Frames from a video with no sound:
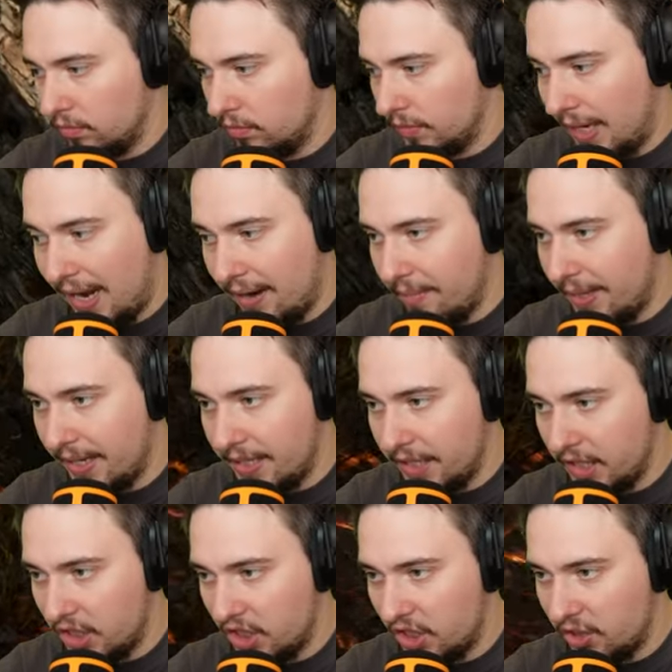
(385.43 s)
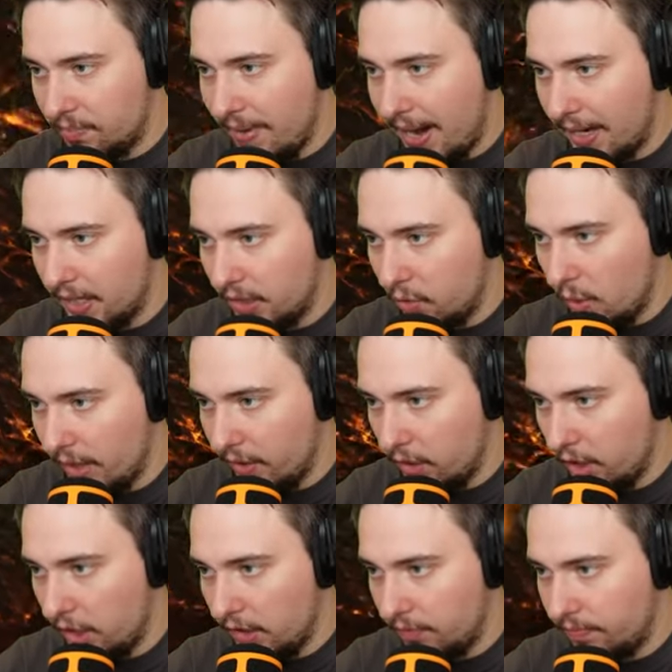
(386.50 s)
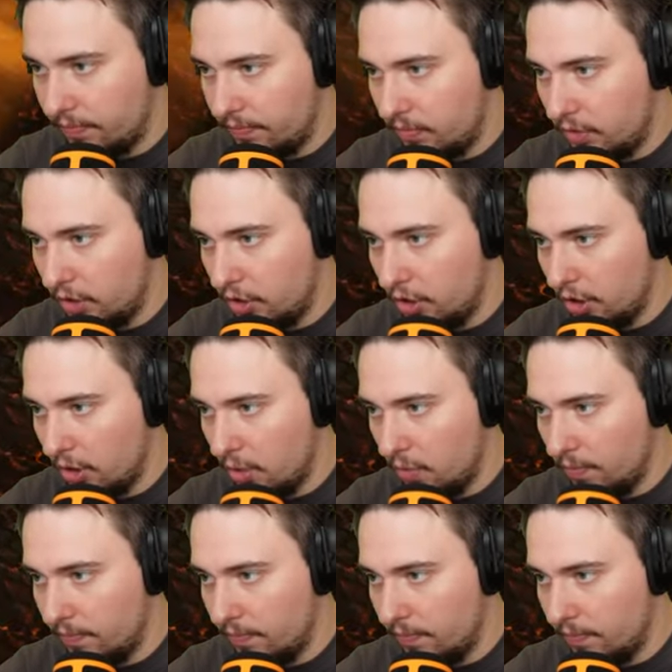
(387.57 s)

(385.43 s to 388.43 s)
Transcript: I'm getting smacked quite a lot, so